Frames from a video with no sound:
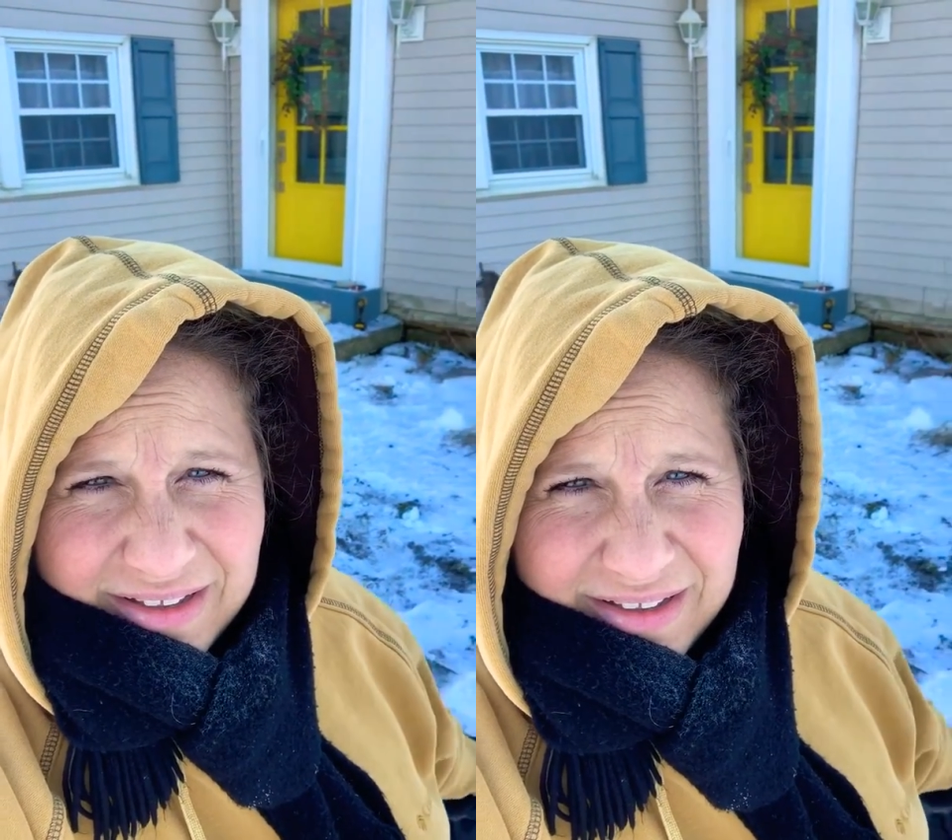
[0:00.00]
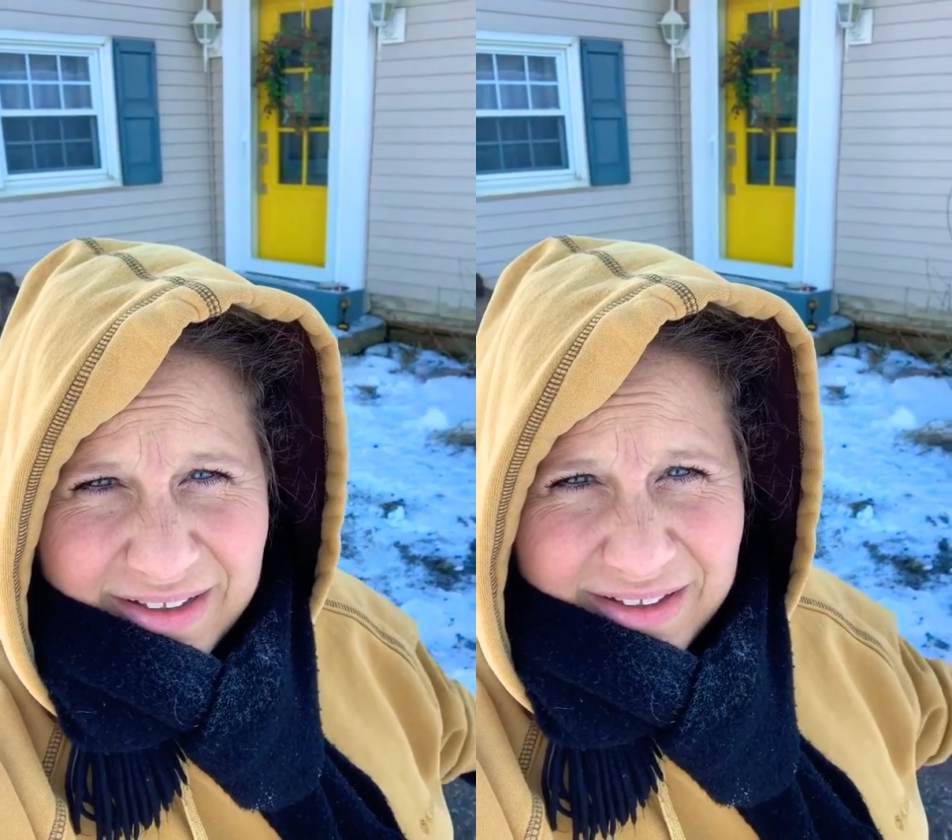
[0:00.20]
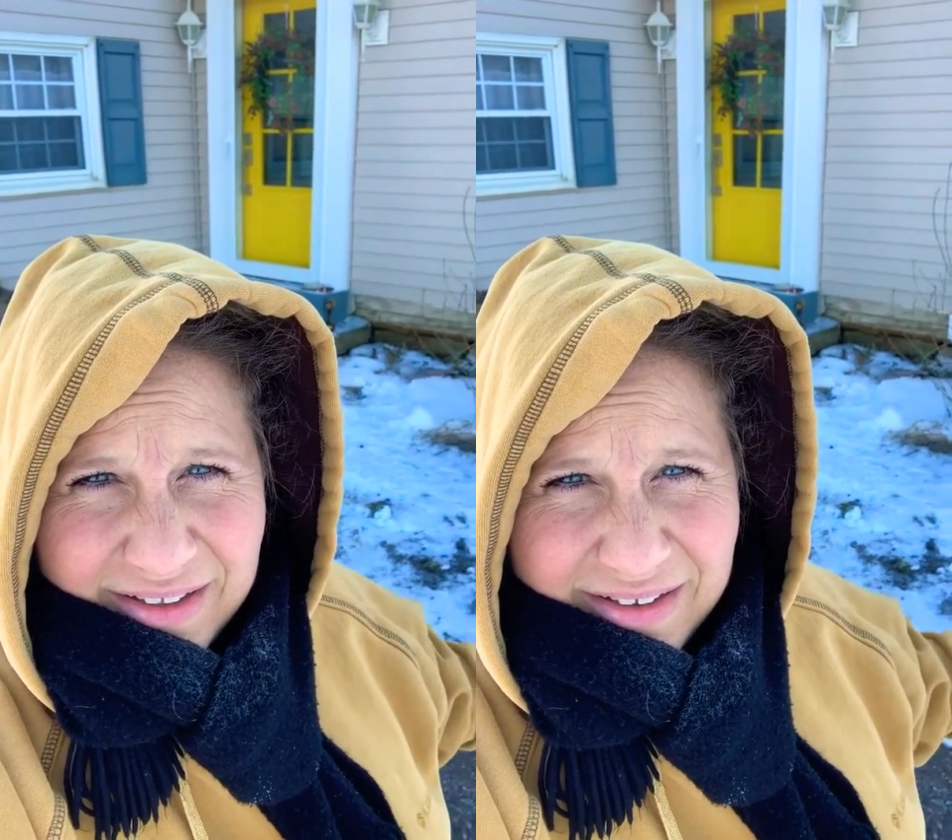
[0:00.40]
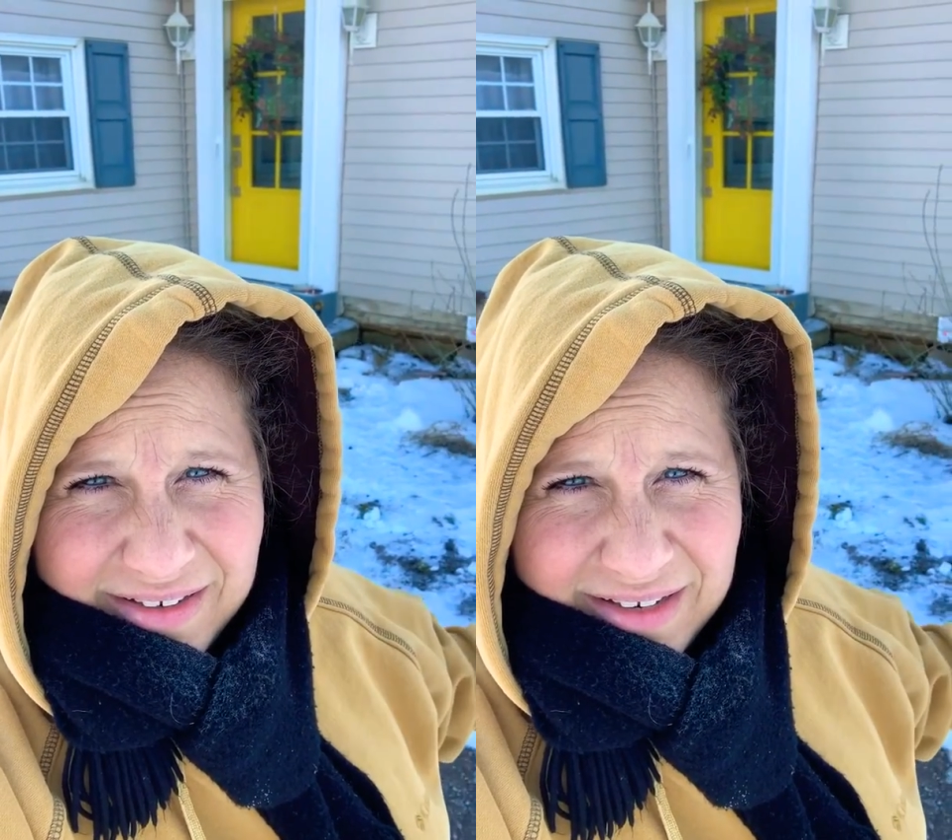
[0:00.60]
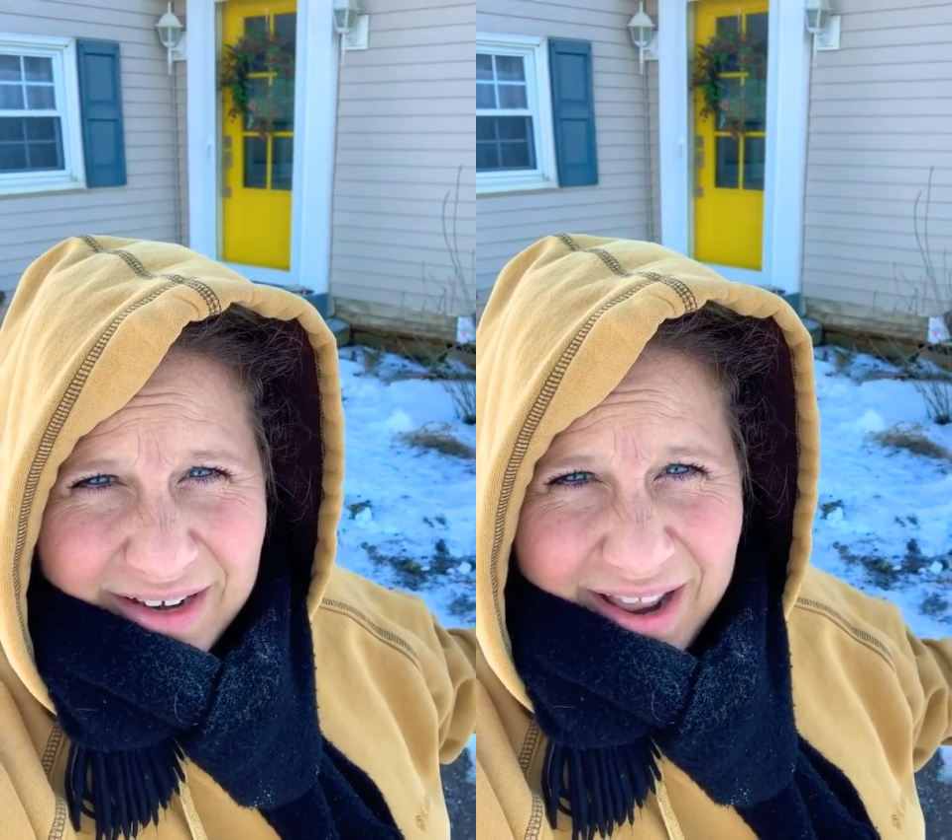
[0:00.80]

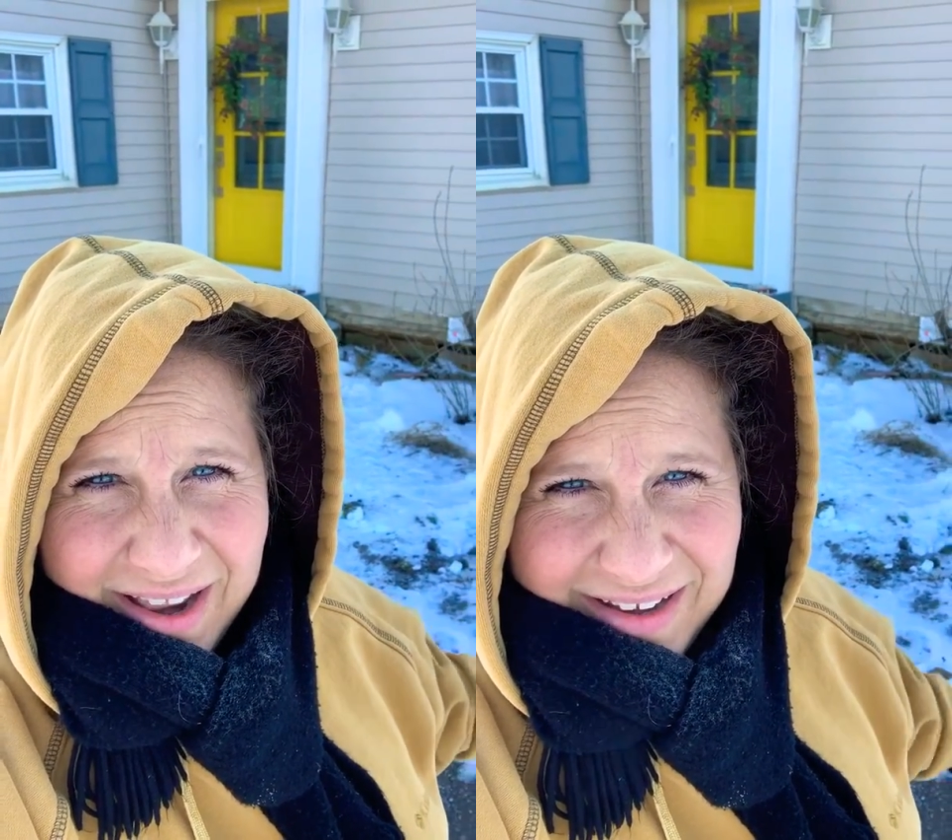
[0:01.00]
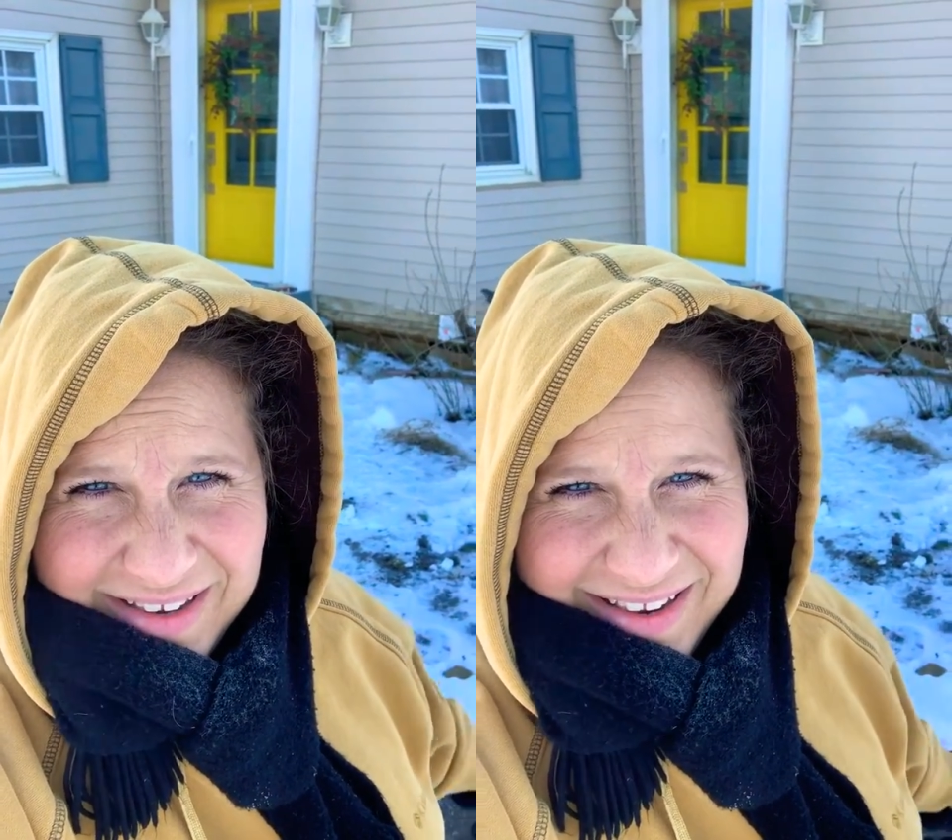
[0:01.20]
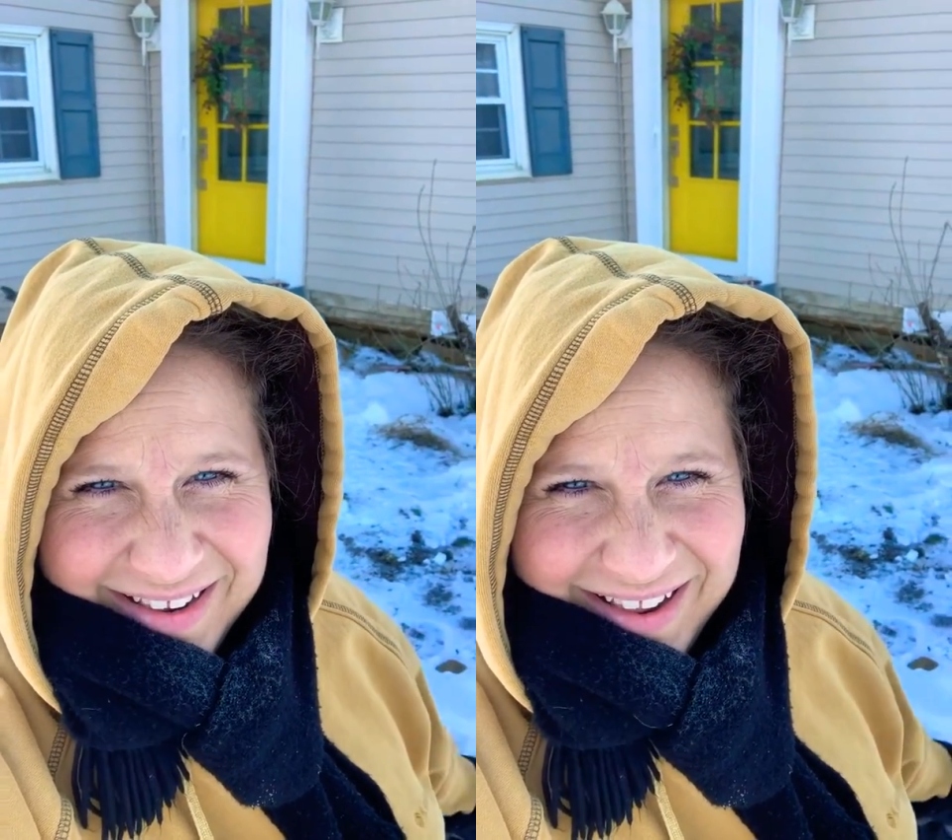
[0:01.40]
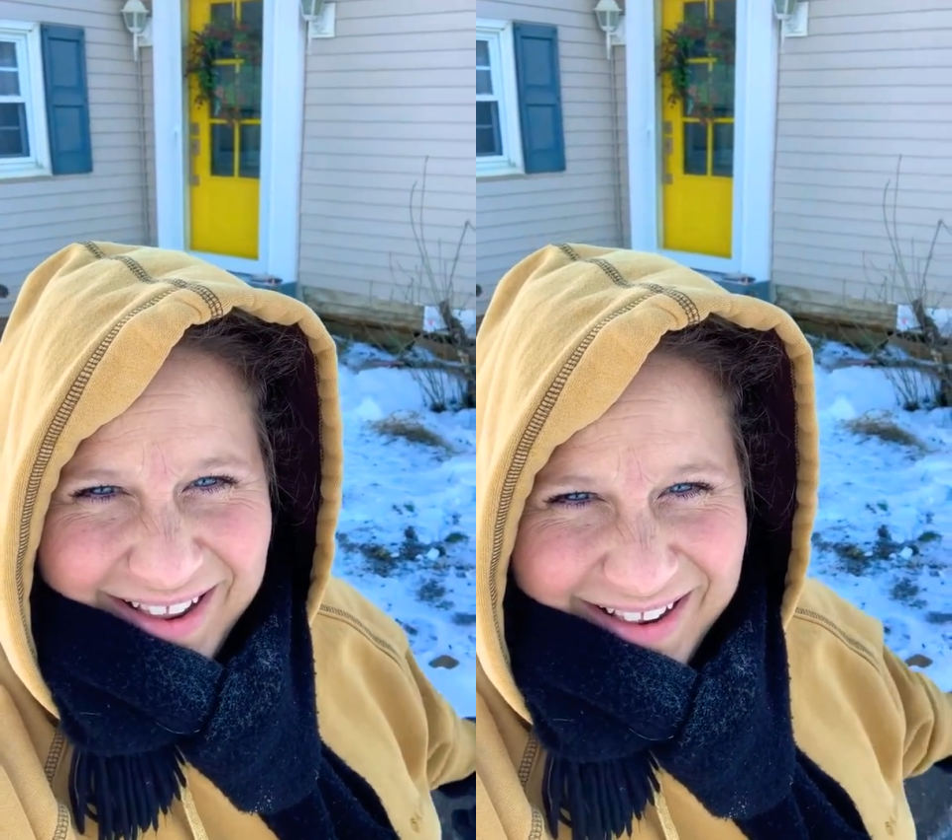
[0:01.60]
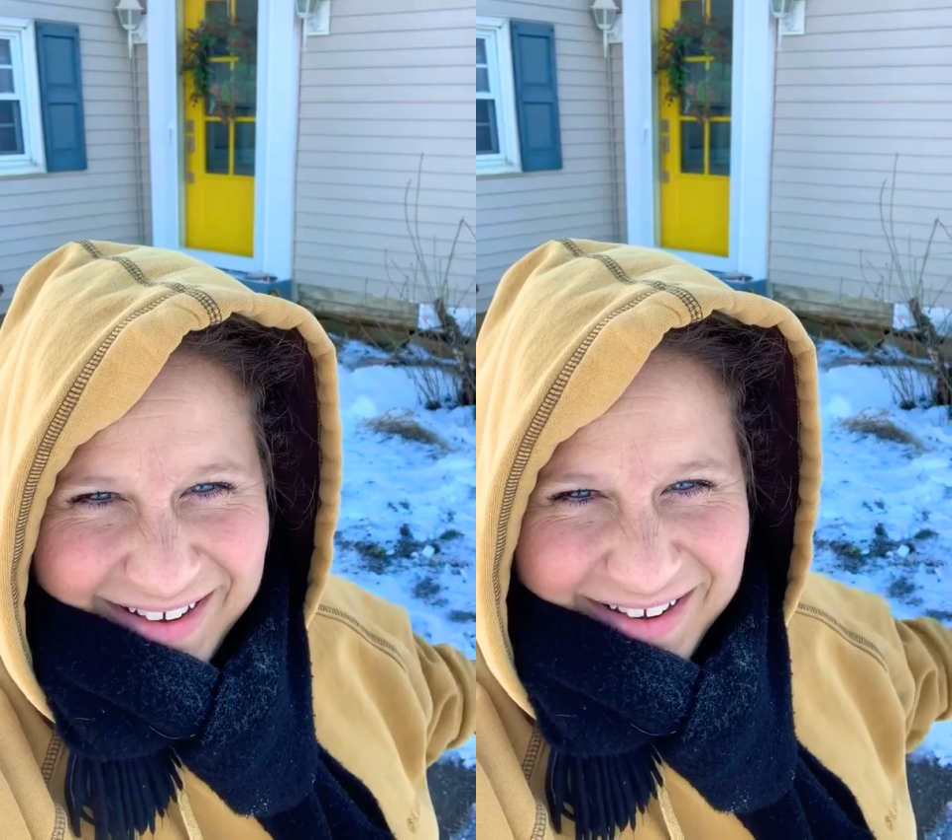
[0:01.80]

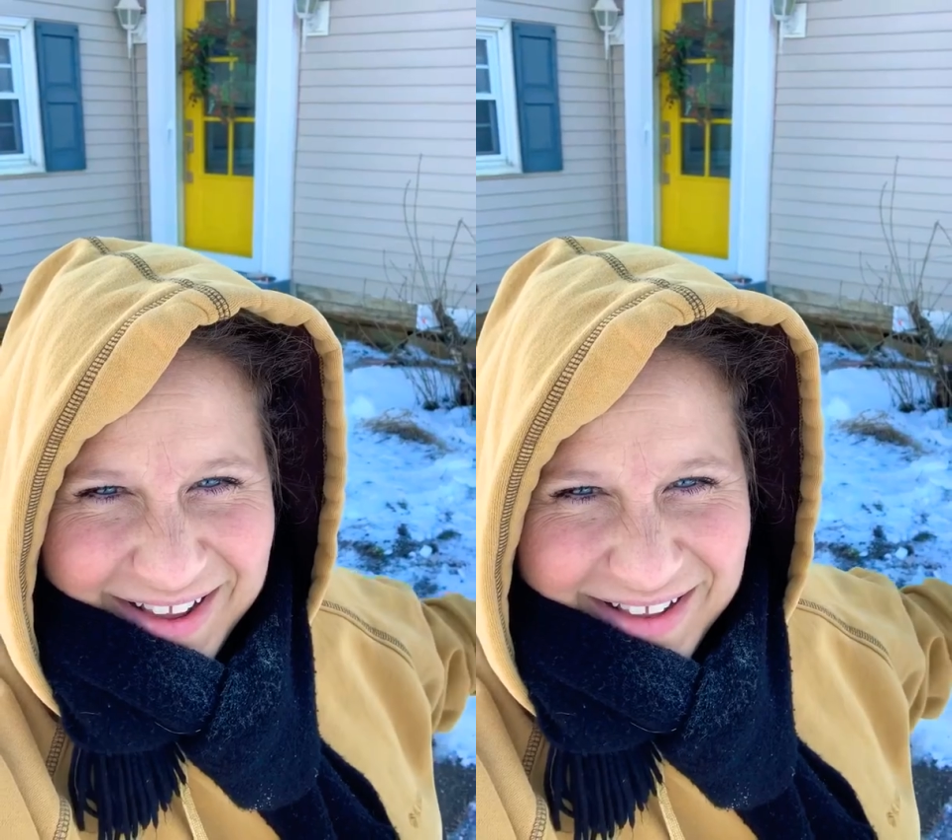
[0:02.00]
and